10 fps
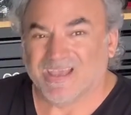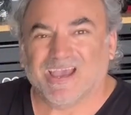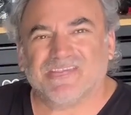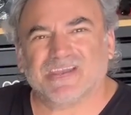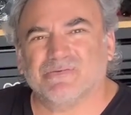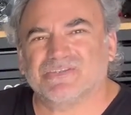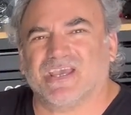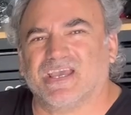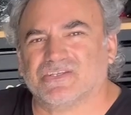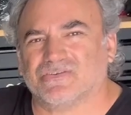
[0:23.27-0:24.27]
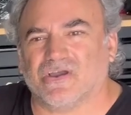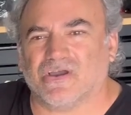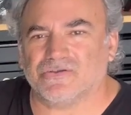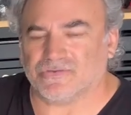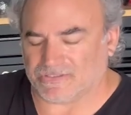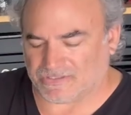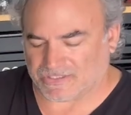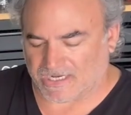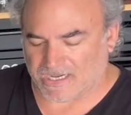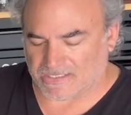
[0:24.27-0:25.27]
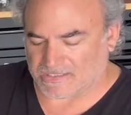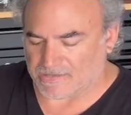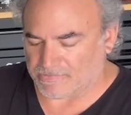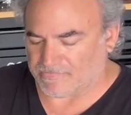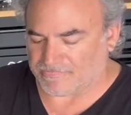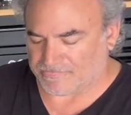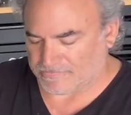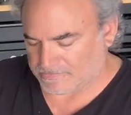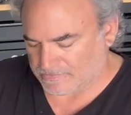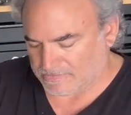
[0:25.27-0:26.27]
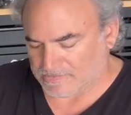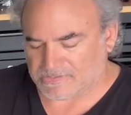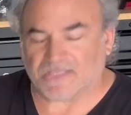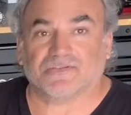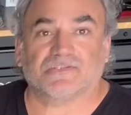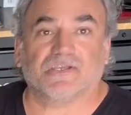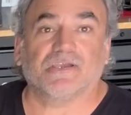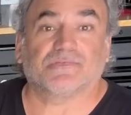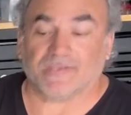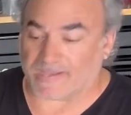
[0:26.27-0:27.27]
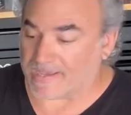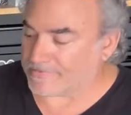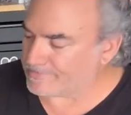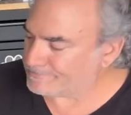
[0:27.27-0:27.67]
I think it was an extra 100 and change. They would have sent it to you together.